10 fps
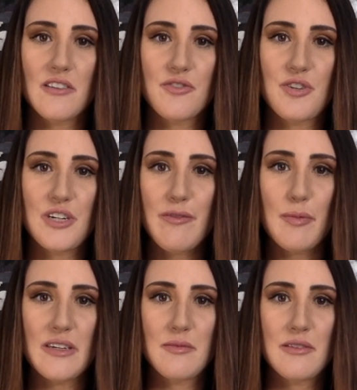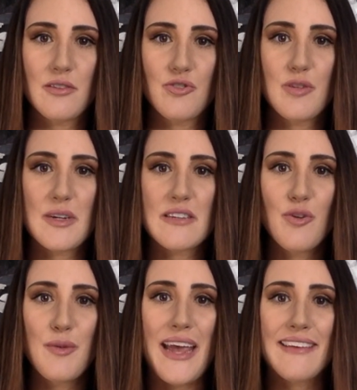for a knee replacement surgery because
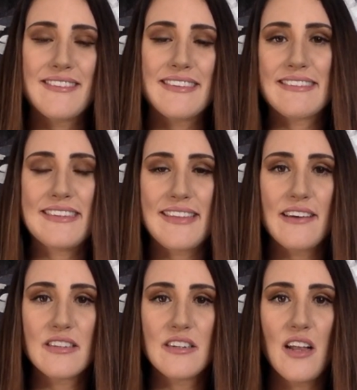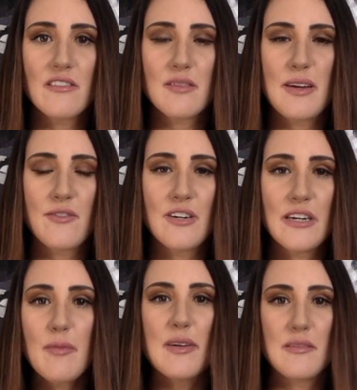nobody has $60,000 to pay for a
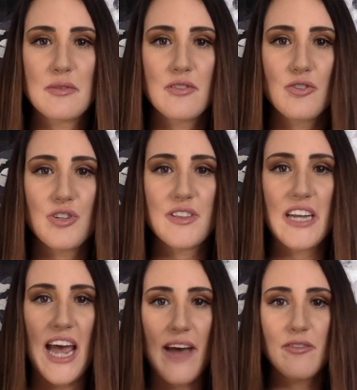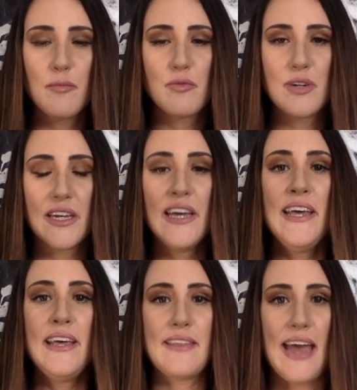knee replacement surgery. They'd have to bring
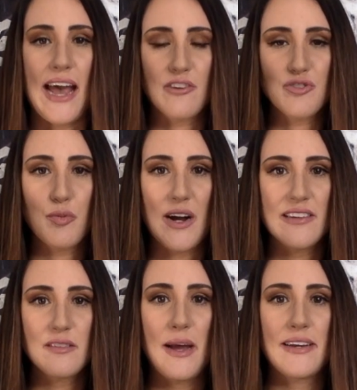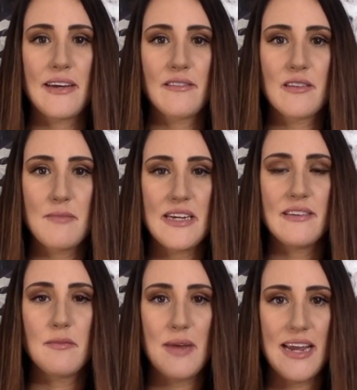the actual price back down to
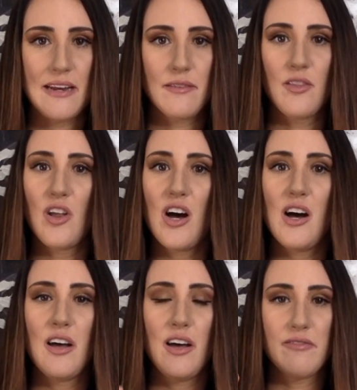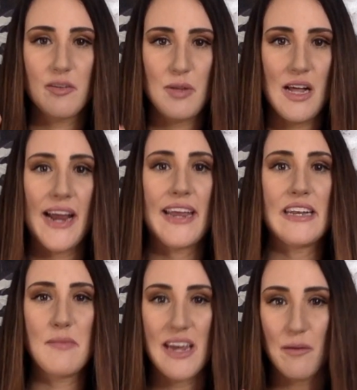meet demand. Law of supply and
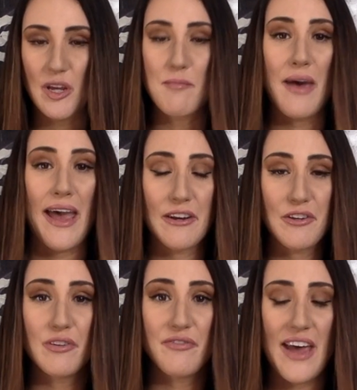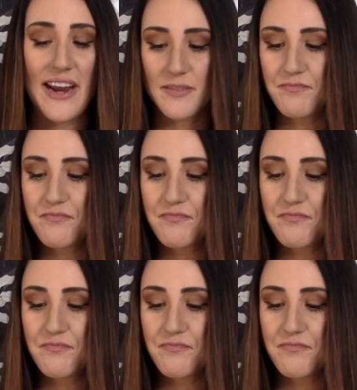demand would come back into effect.